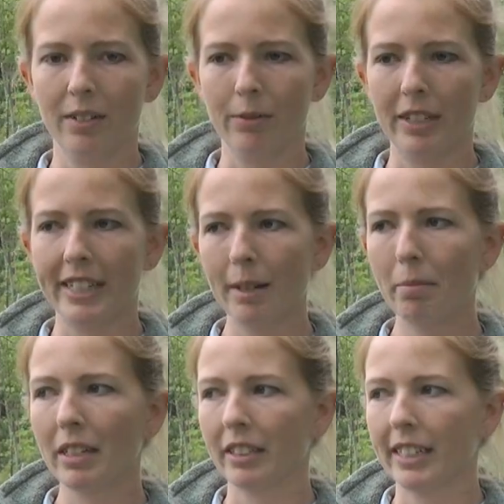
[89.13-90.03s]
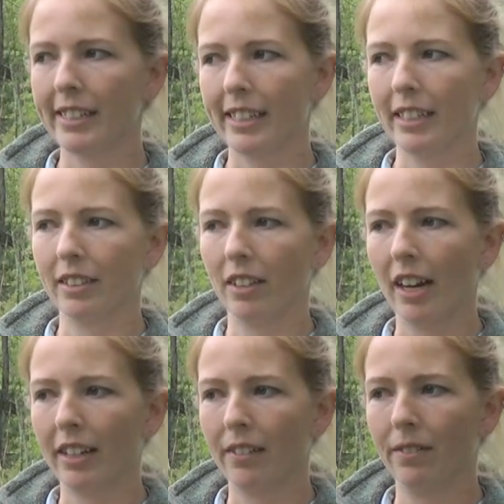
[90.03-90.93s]
would typically see a
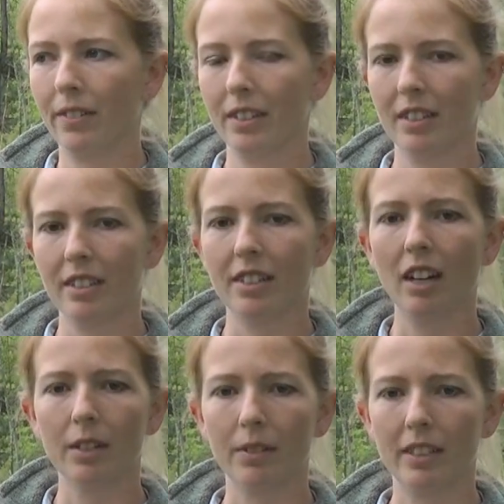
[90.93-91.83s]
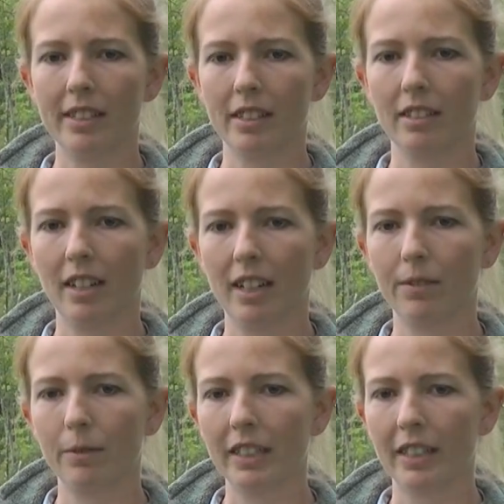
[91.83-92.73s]
lot of dogwoods and a lot
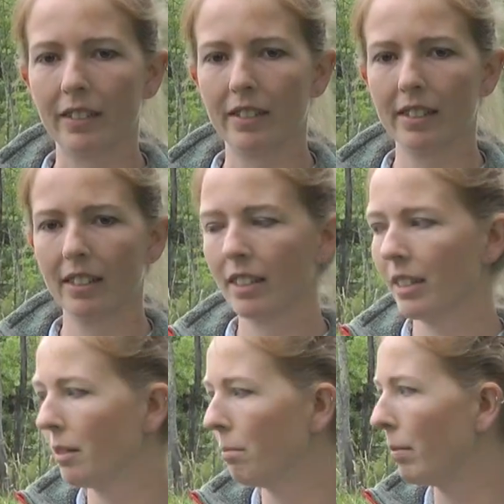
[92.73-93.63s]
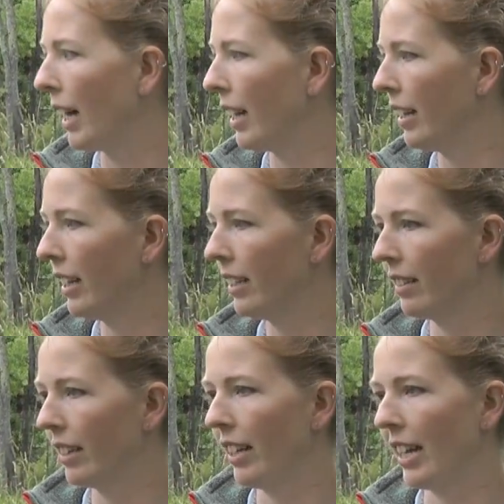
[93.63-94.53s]
of willows, but
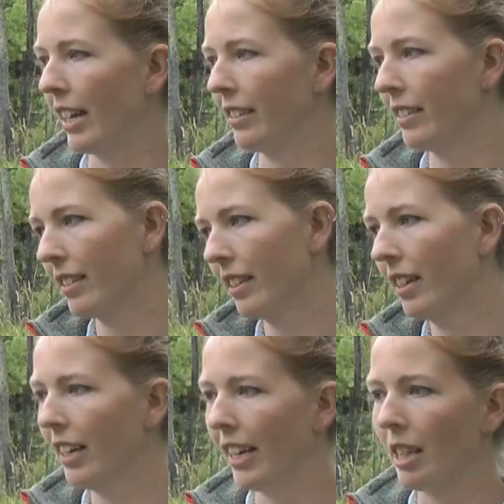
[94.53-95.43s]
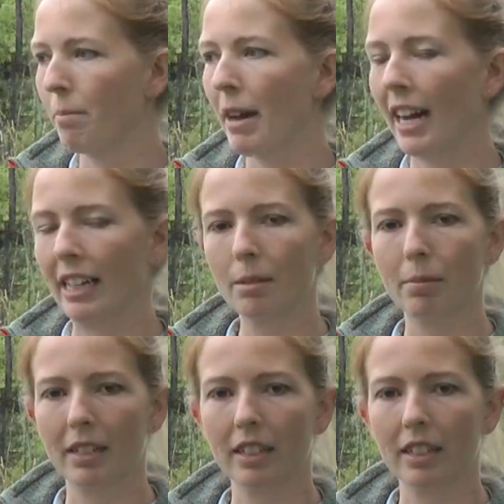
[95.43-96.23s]
it has in the past been